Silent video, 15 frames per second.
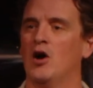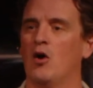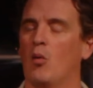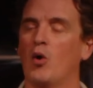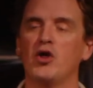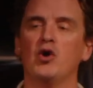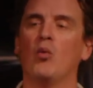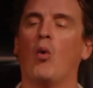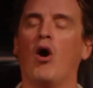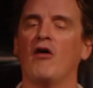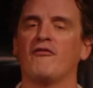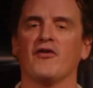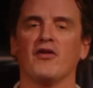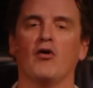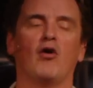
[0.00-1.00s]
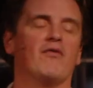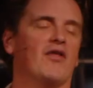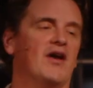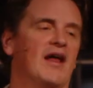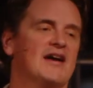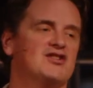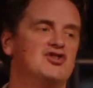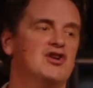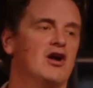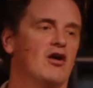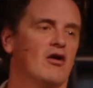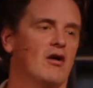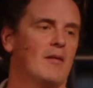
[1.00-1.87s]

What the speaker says: what do you want over the next year?